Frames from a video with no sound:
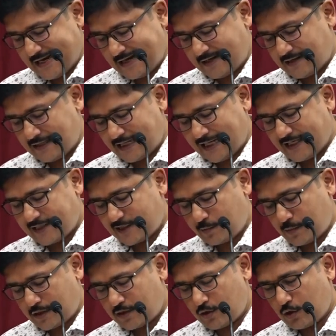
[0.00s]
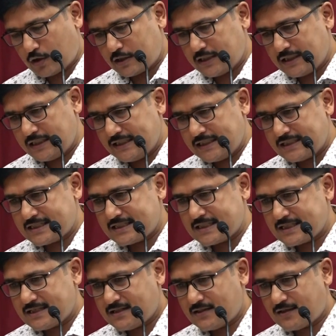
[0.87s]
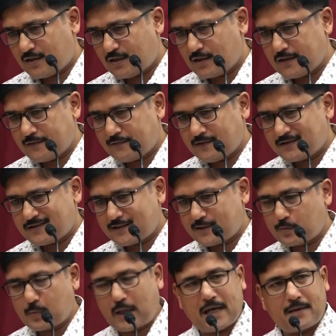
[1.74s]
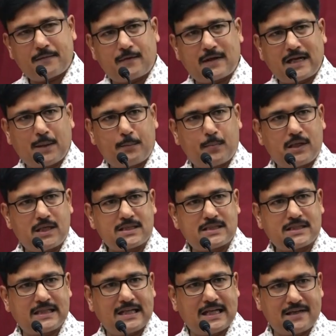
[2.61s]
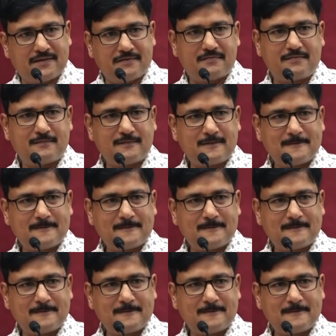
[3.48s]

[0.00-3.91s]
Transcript: Uh, last but not the least, all of us aspire for happiness in life.